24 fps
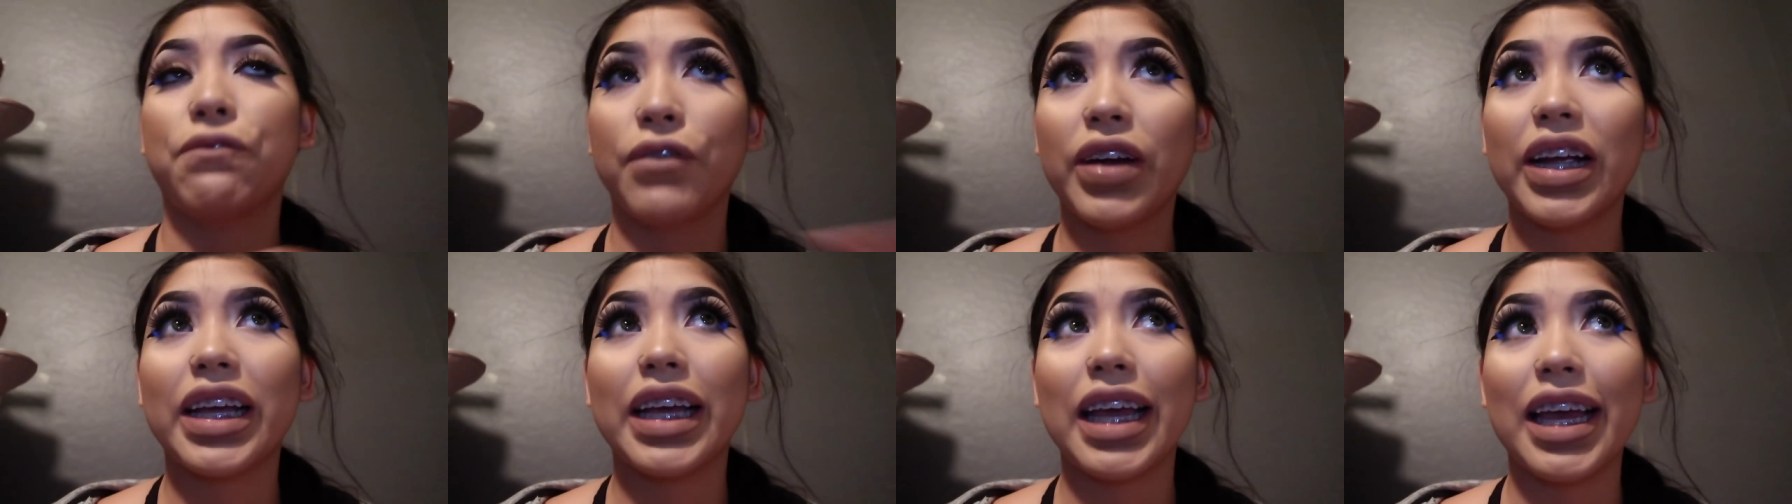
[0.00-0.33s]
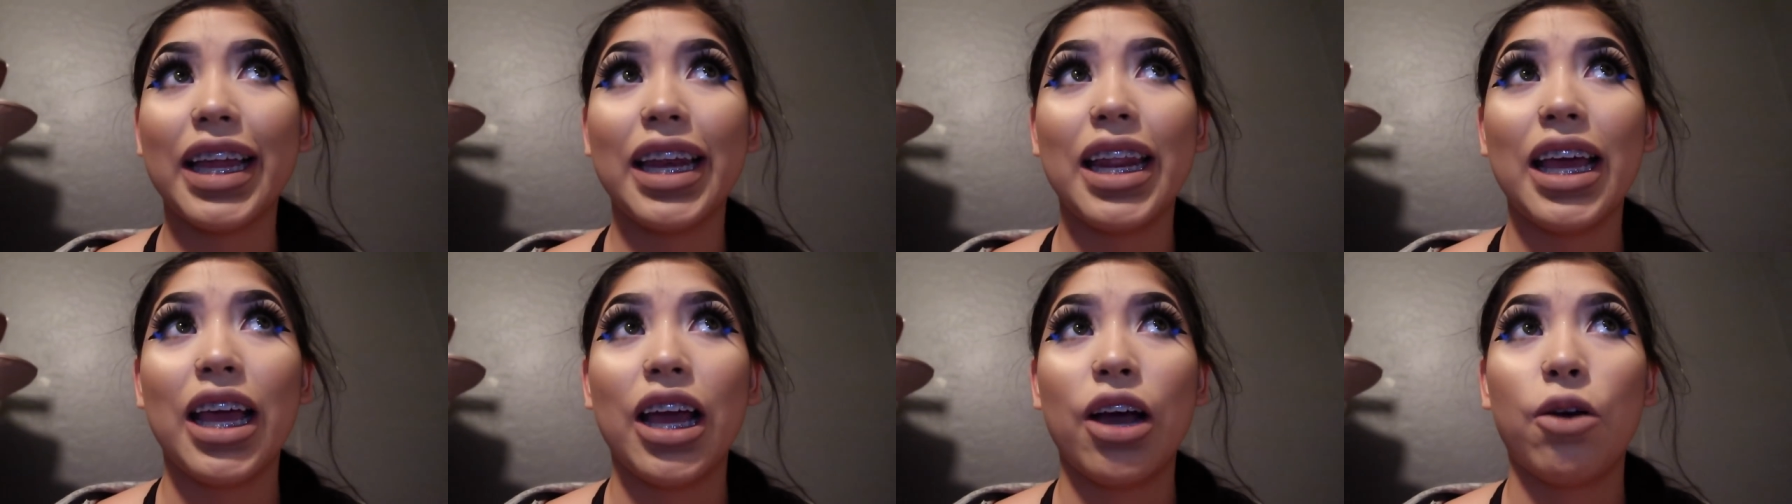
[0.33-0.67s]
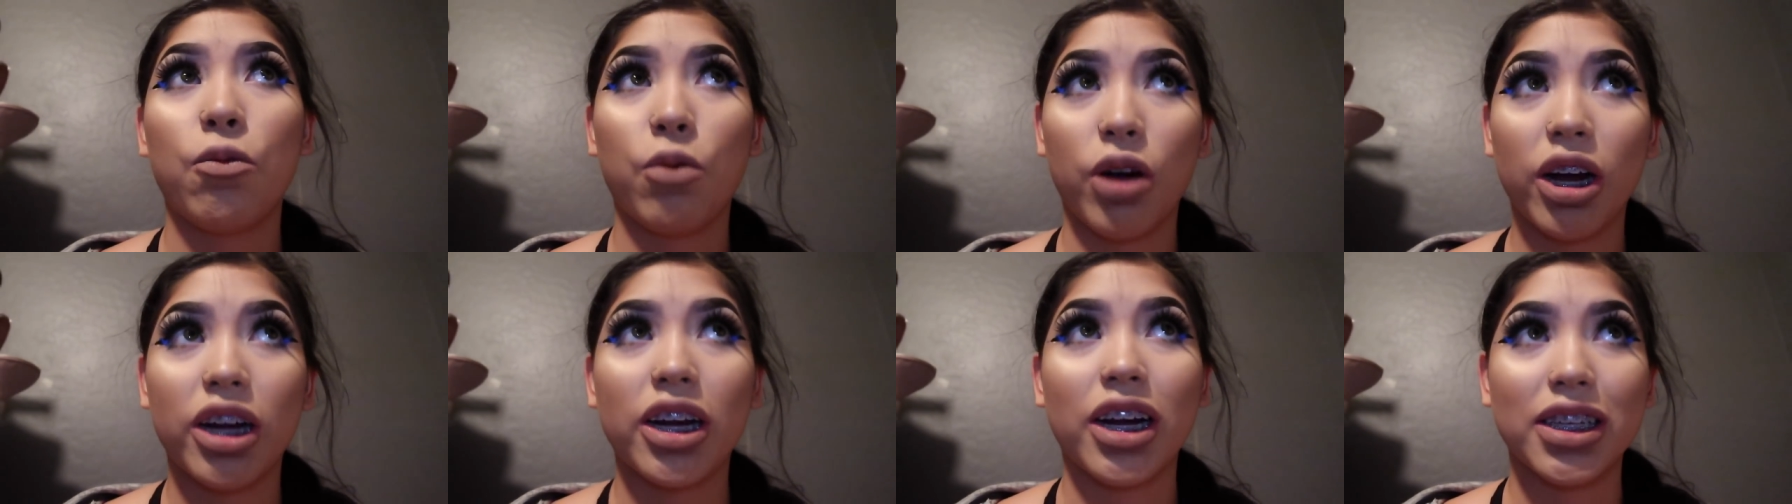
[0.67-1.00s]
freaking
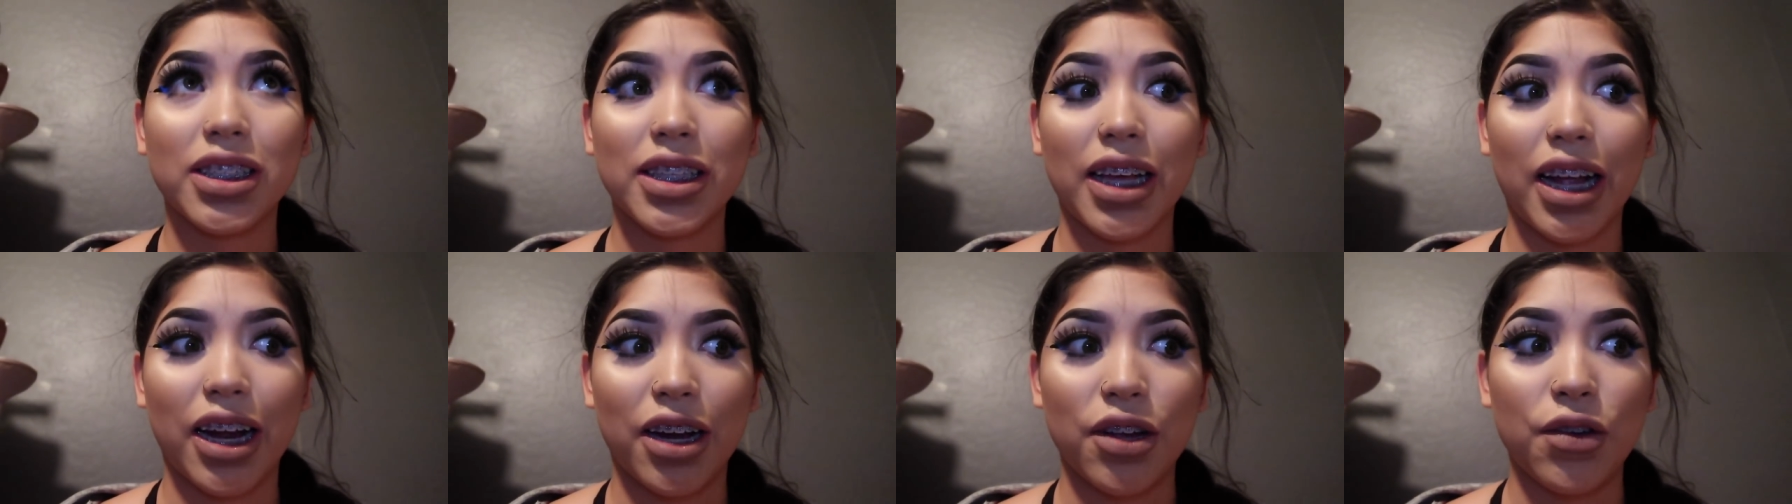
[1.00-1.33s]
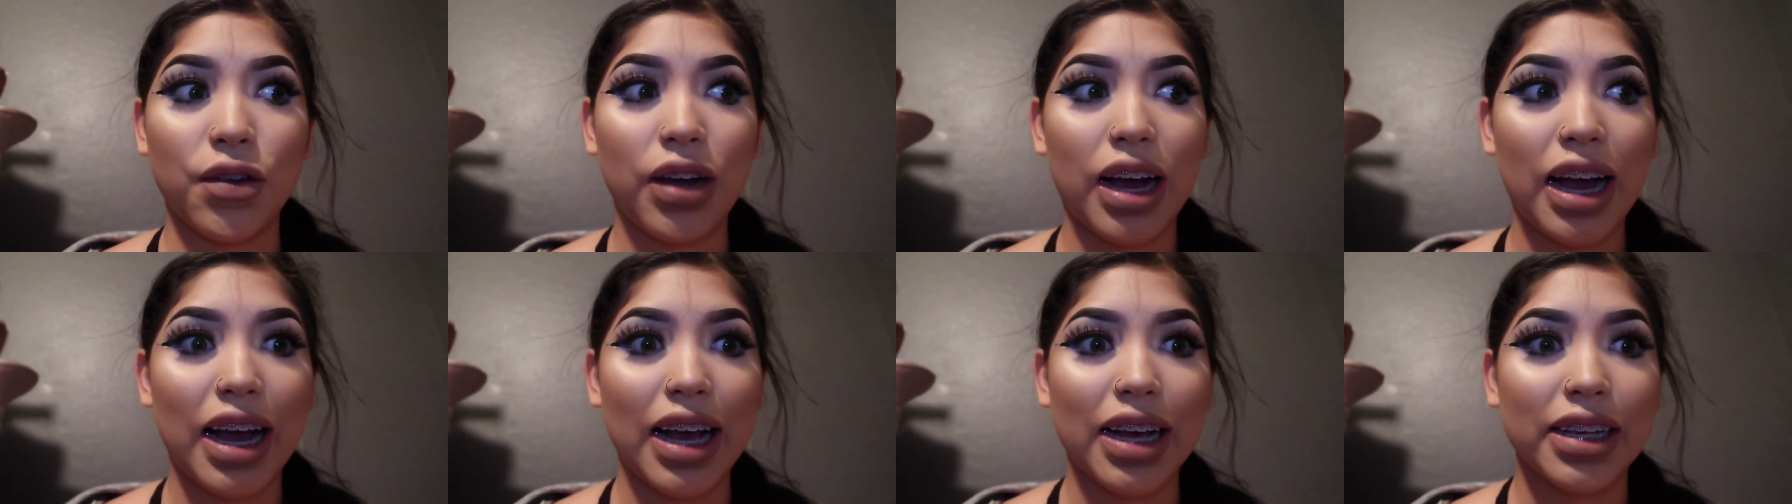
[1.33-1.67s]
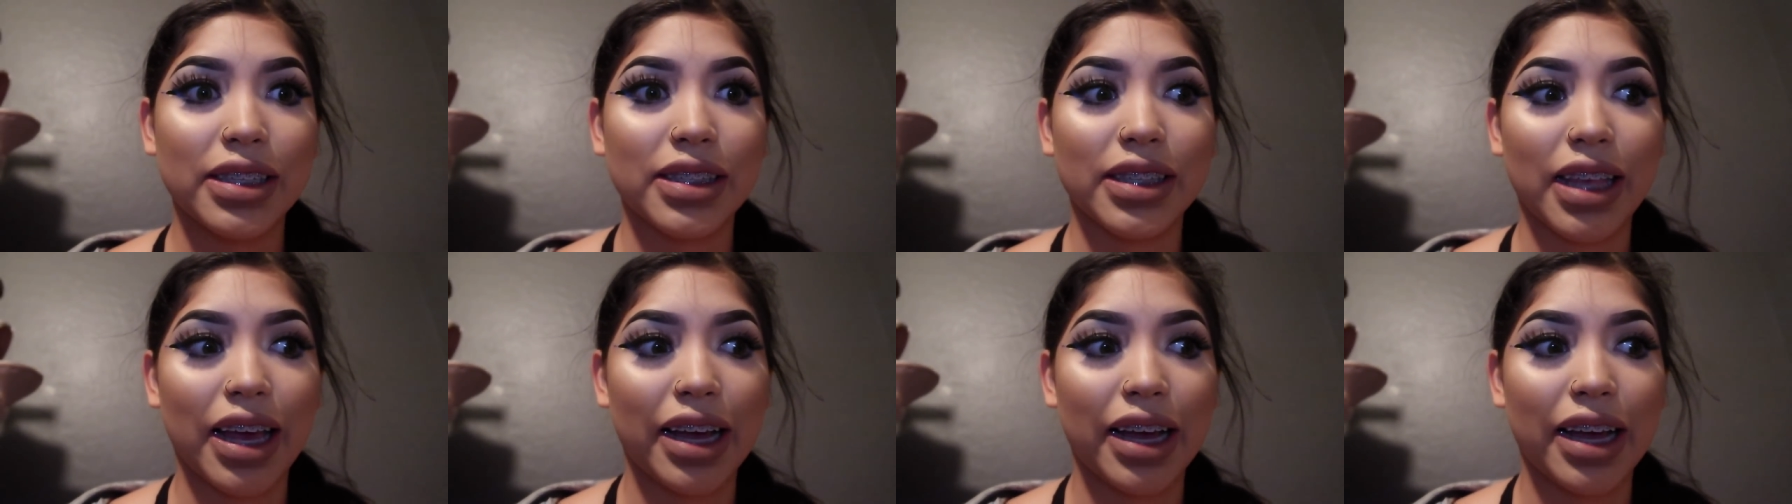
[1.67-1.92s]
workers there, you guys.